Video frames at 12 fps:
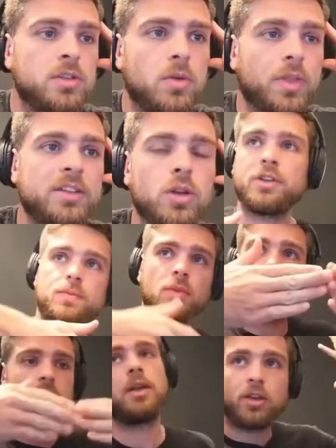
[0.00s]
We do
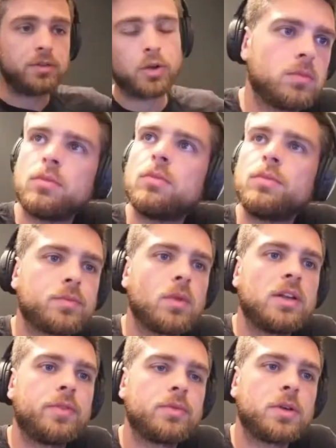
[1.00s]
live quotes for real
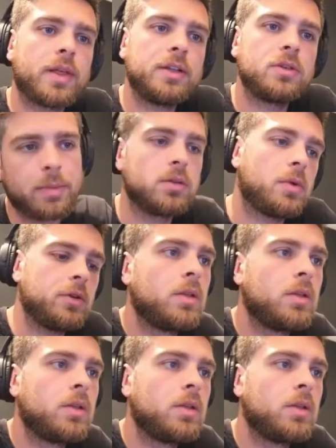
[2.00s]
customers and just